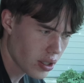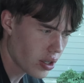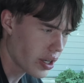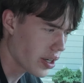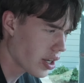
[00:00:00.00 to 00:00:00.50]

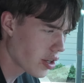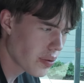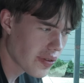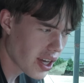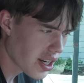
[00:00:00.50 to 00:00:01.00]
All right, now that
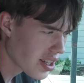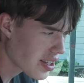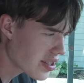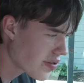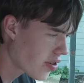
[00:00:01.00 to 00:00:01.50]
we've gotten it
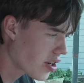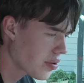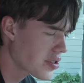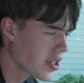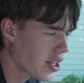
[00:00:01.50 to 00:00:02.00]
this far, I
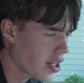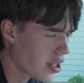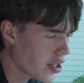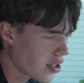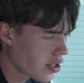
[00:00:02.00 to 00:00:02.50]
will say
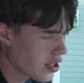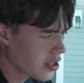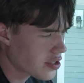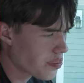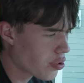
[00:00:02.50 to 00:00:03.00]

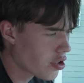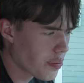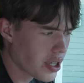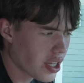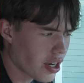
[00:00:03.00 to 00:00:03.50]
it's important
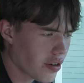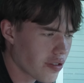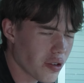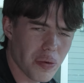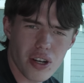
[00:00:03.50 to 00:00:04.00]
to be
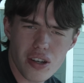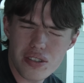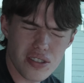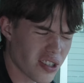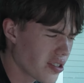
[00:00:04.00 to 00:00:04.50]
careful, but
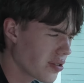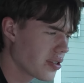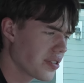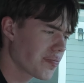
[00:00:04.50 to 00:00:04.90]
also